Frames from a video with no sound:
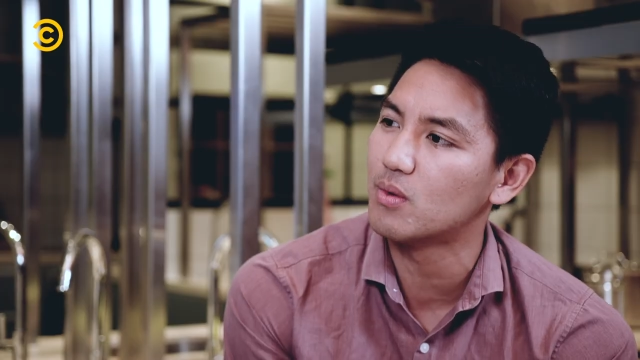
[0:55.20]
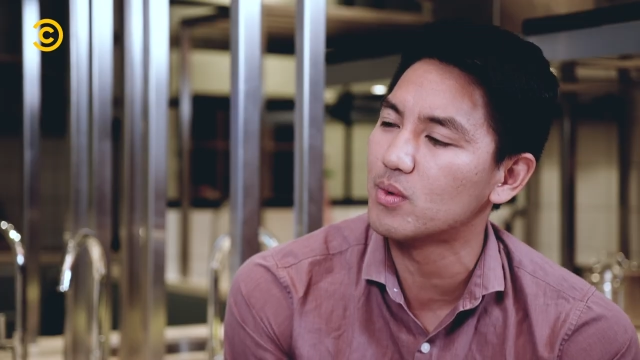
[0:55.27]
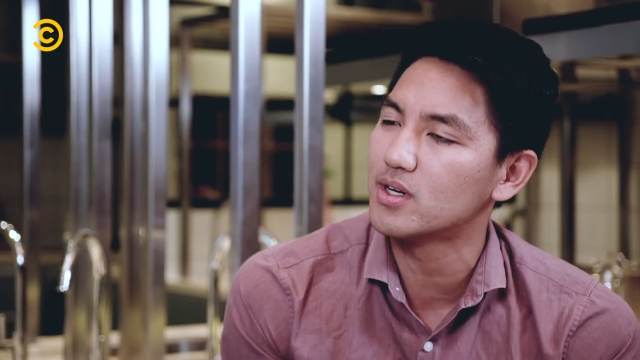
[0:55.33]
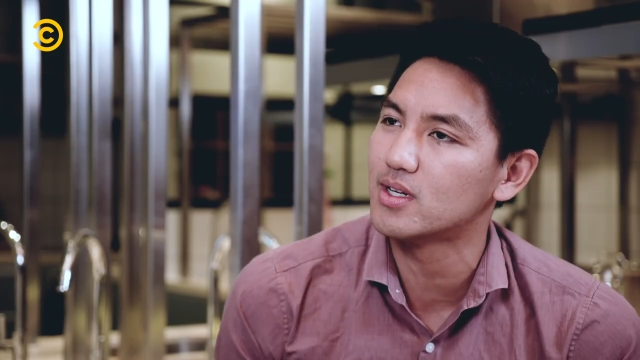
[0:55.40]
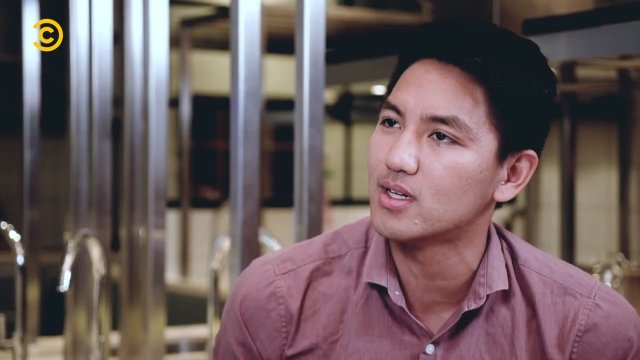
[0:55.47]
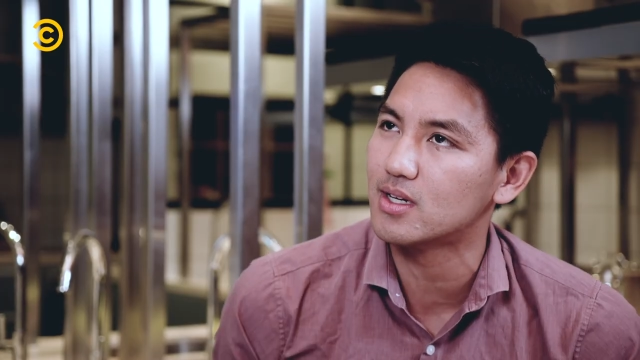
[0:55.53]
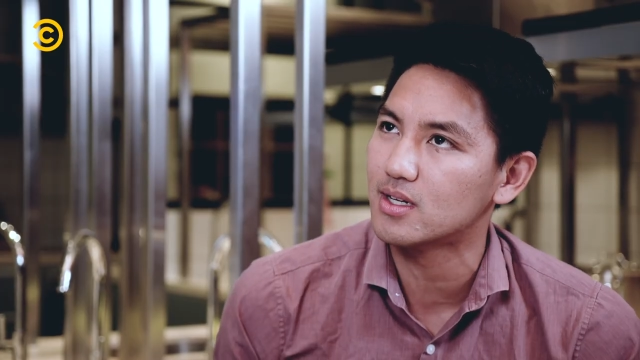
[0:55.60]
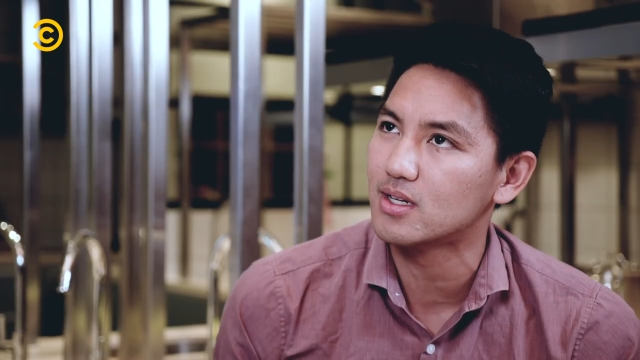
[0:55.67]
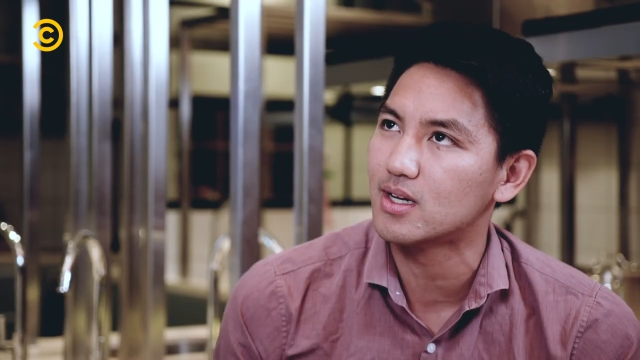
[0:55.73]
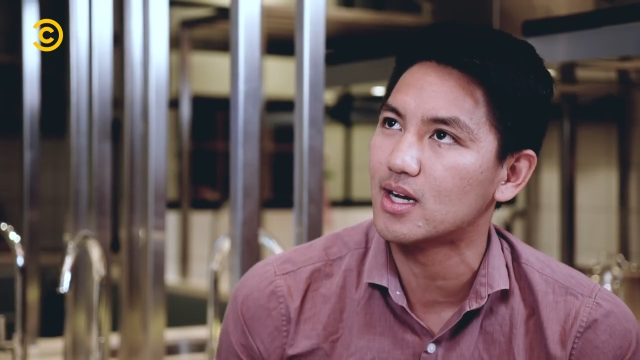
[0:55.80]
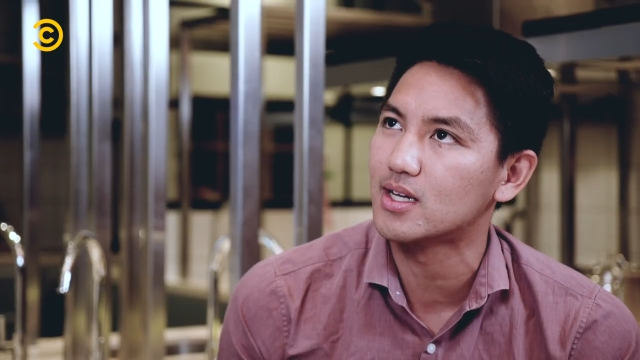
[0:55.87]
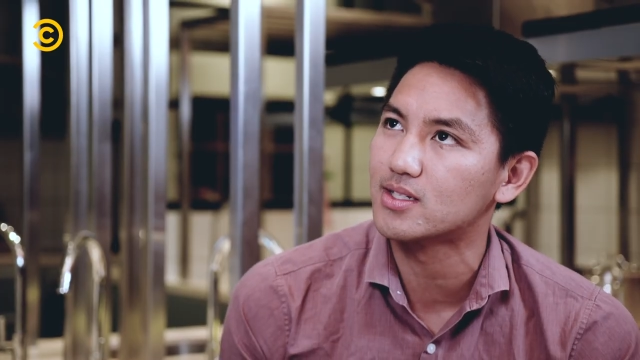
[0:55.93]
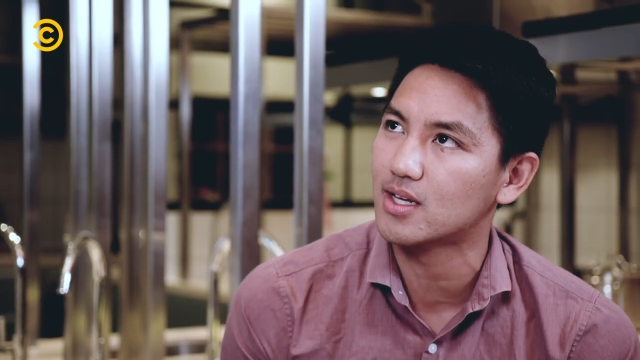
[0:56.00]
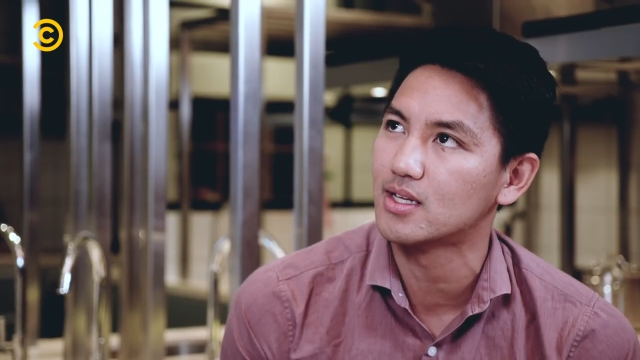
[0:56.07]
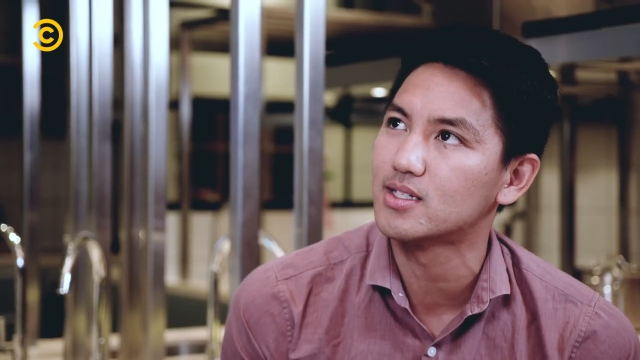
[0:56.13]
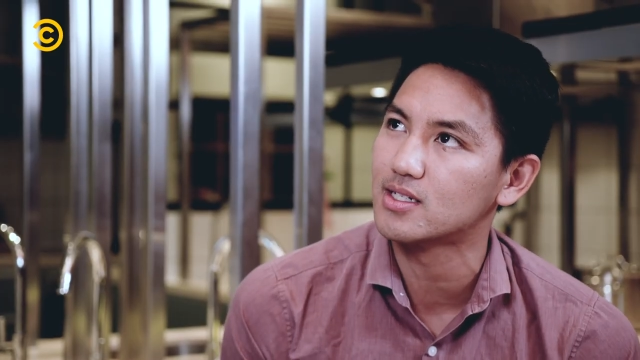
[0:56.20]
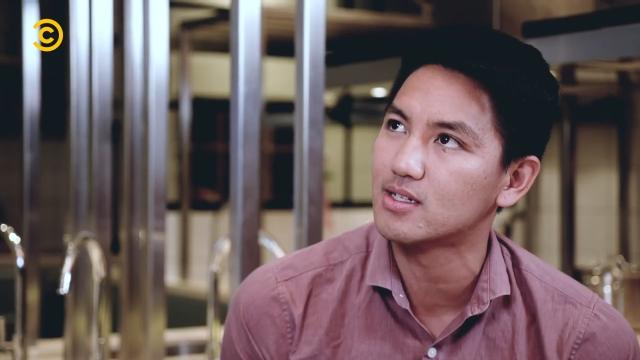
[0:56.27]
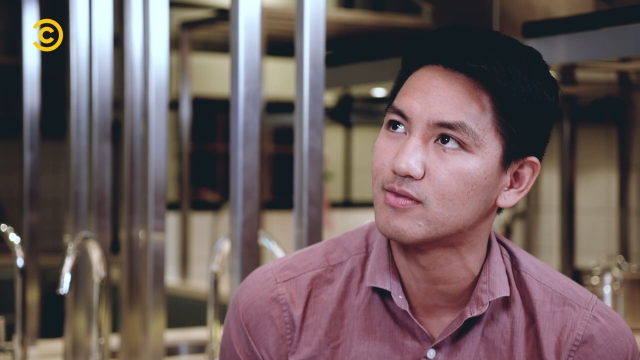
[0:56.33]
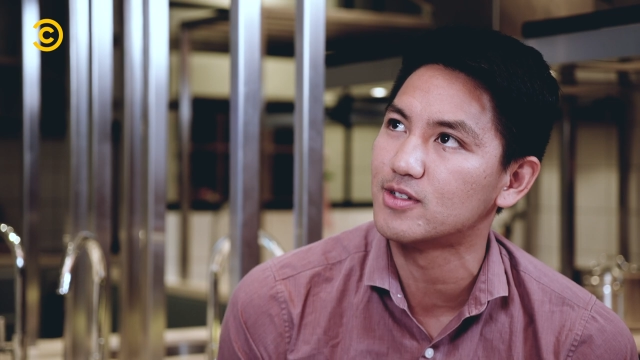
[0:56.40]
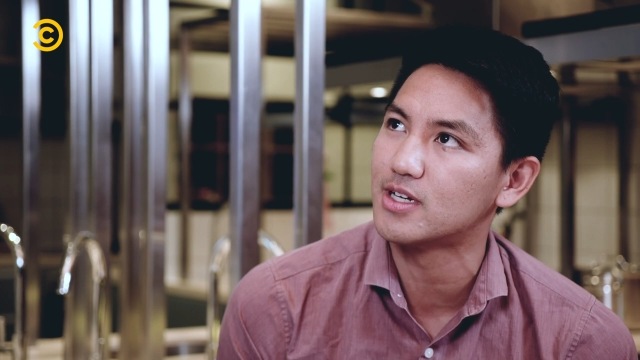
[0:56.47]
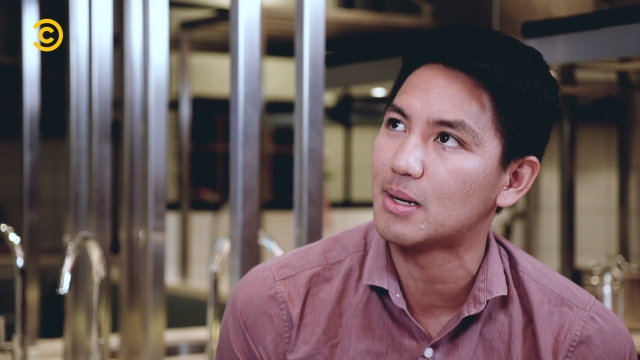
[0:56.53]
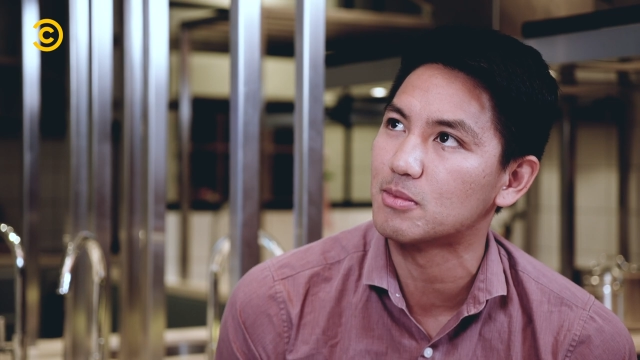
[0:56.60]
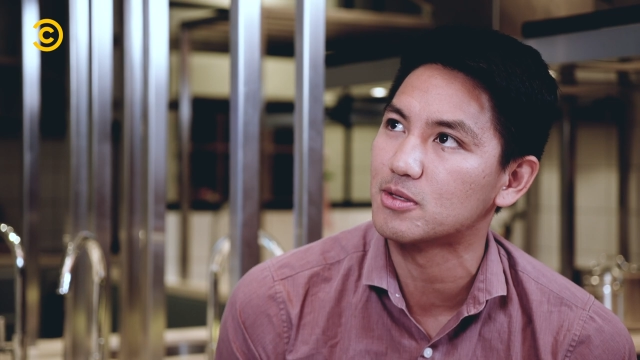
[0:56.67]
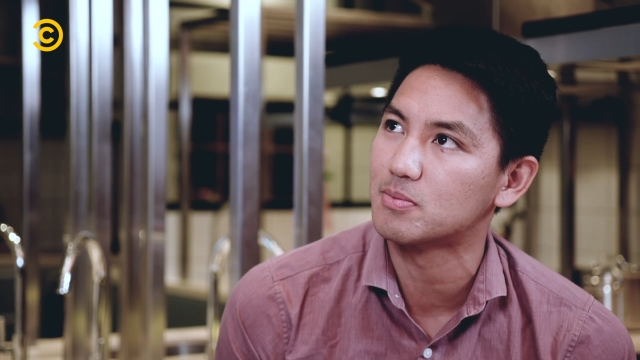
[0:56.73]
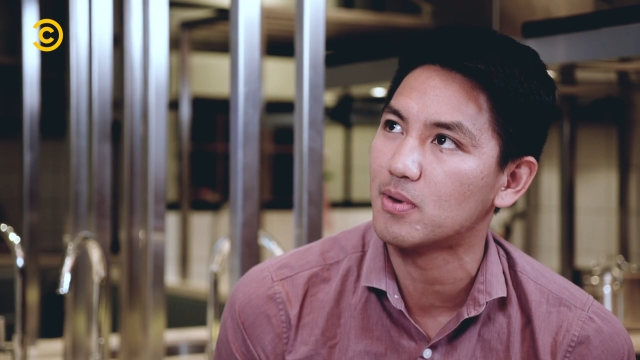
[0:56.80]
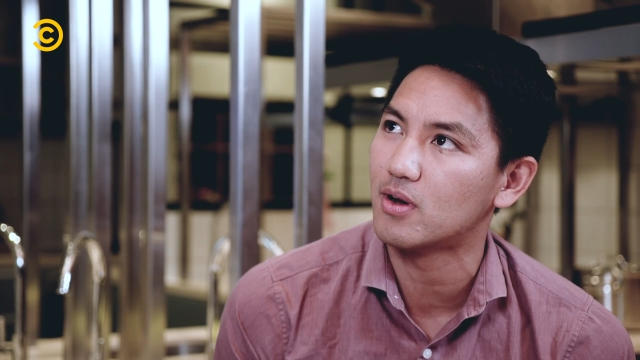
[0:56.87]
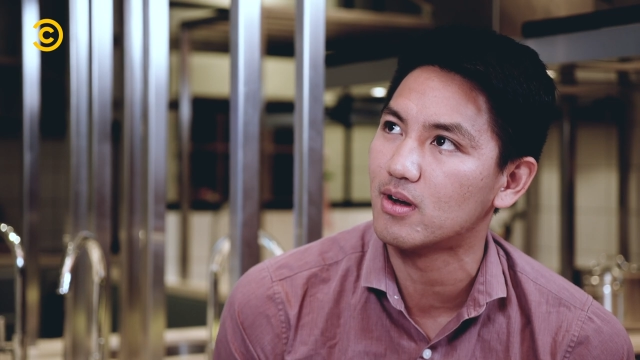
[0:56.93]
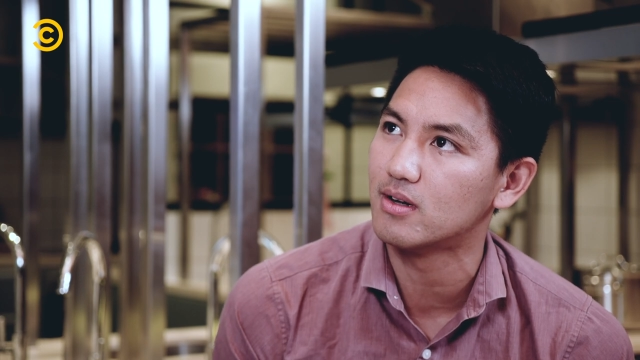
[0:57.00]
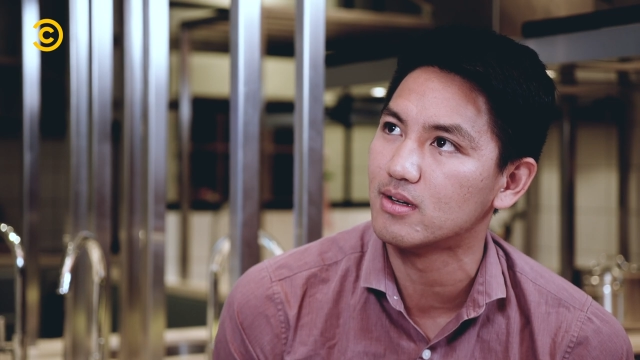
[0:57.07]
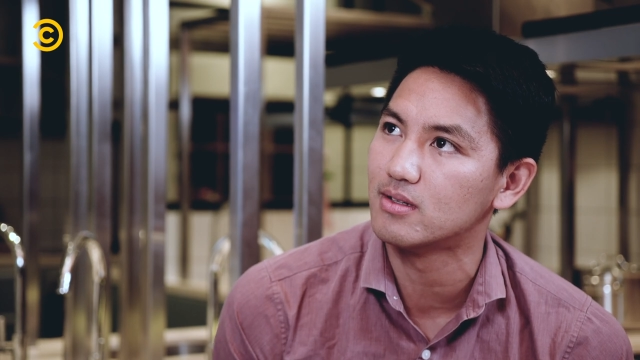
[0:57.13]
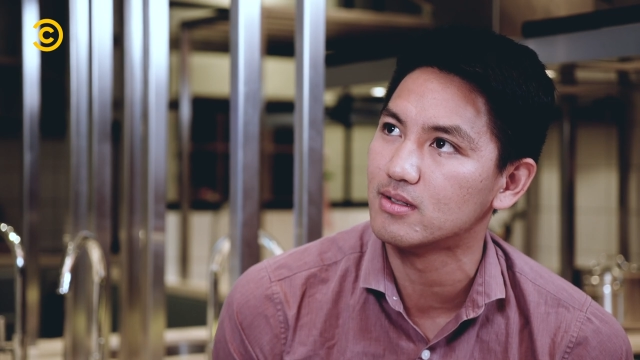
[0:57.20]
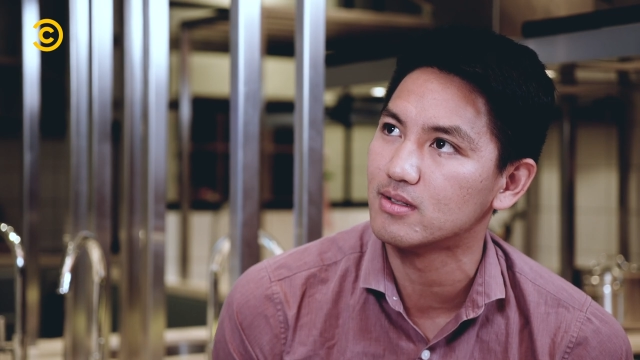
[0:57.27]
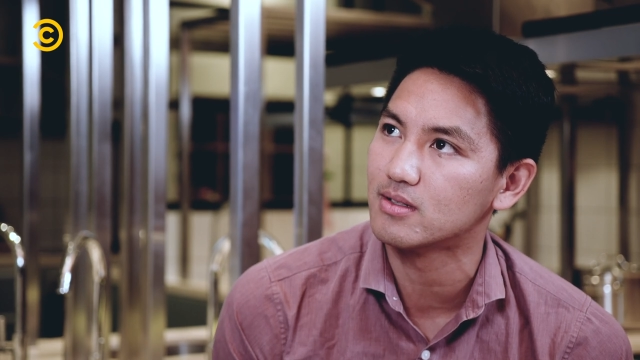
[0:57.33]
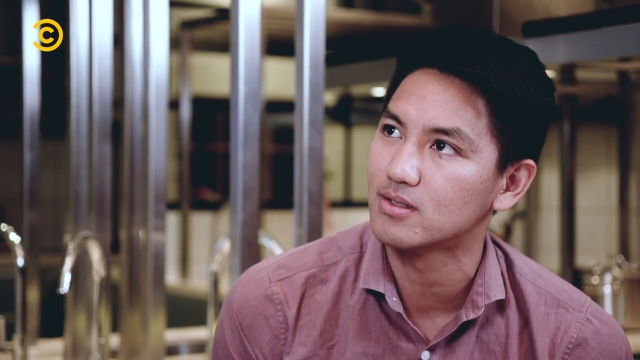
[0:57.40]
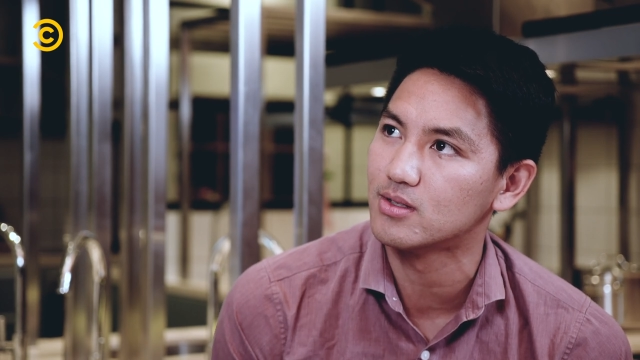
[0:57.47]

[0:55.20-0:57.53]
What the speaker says: What would a sensitive James Bond